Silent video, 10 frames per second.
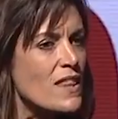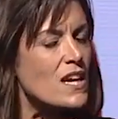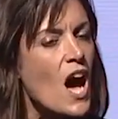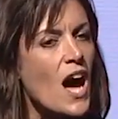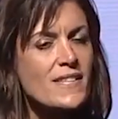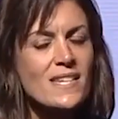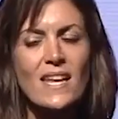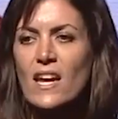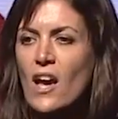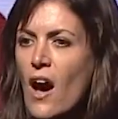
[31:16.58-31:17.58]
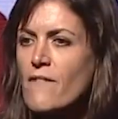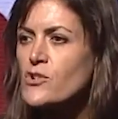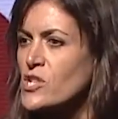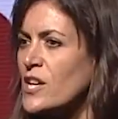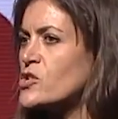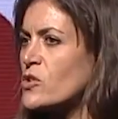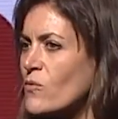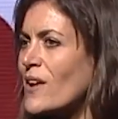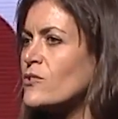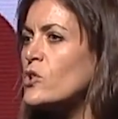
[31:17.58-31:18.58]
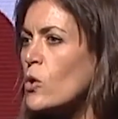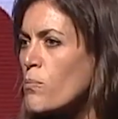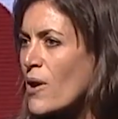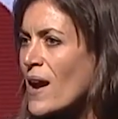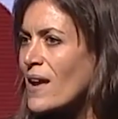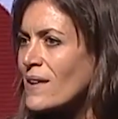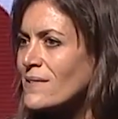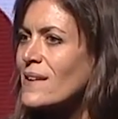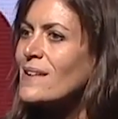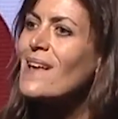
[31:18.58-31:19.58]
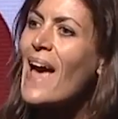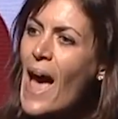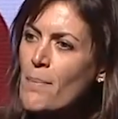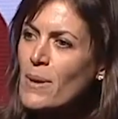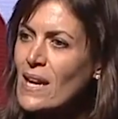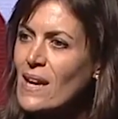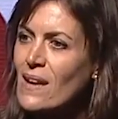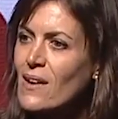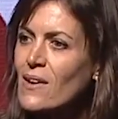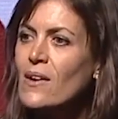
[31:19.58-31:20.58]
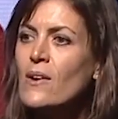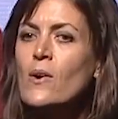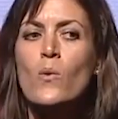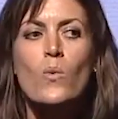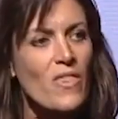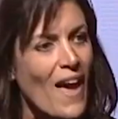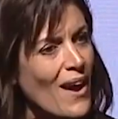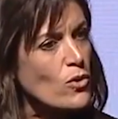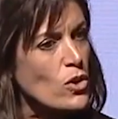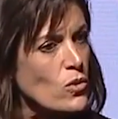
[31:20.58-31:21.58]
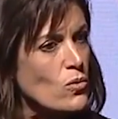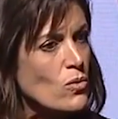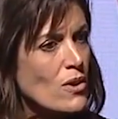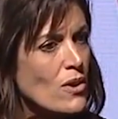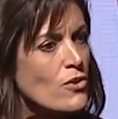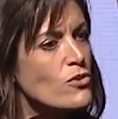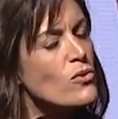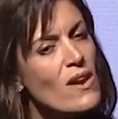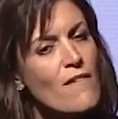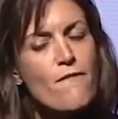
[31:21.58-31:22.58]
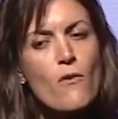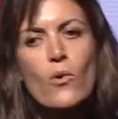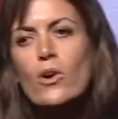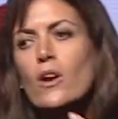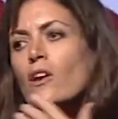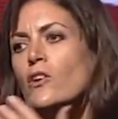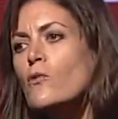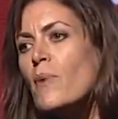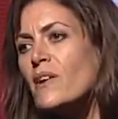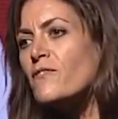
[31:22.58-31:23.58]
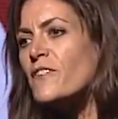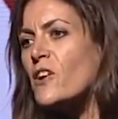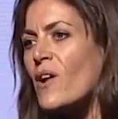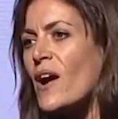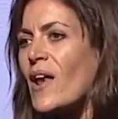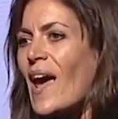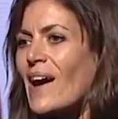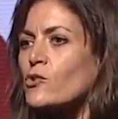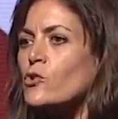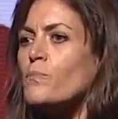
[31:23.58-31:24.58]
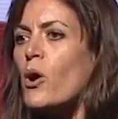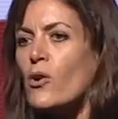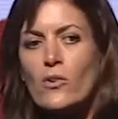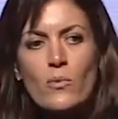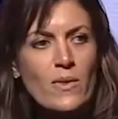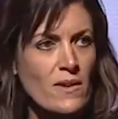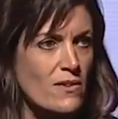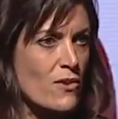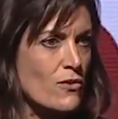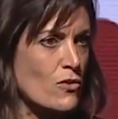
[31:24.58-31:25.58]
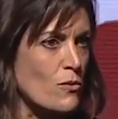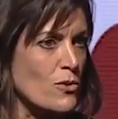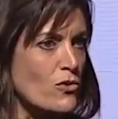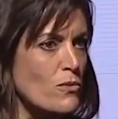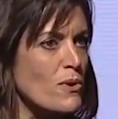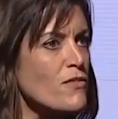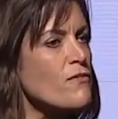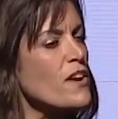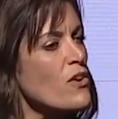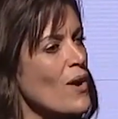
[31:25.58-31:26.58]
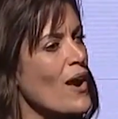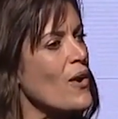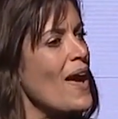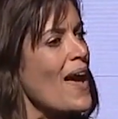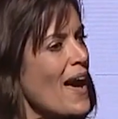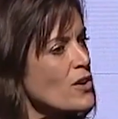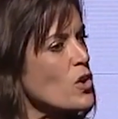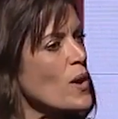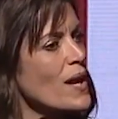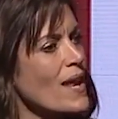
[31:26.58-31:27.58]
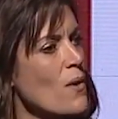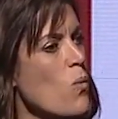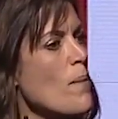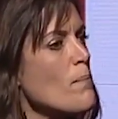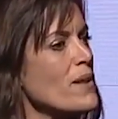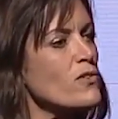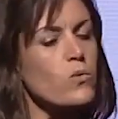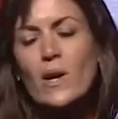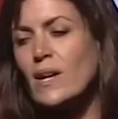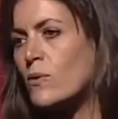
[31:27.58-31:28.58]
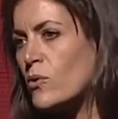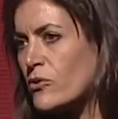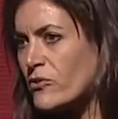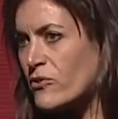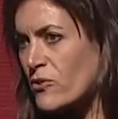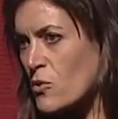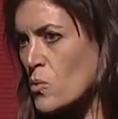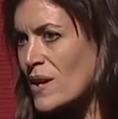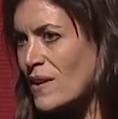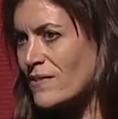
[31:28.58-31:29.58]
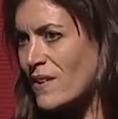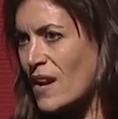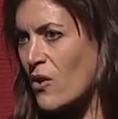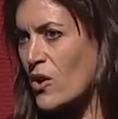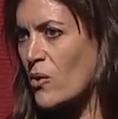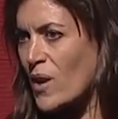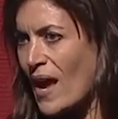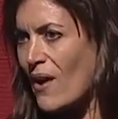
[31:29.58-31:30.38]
The content and conversation around your brands is happening without you. So therefore, you must figure out how to partner with these consumers. You must figure out how to create a 1+1=3 scenario and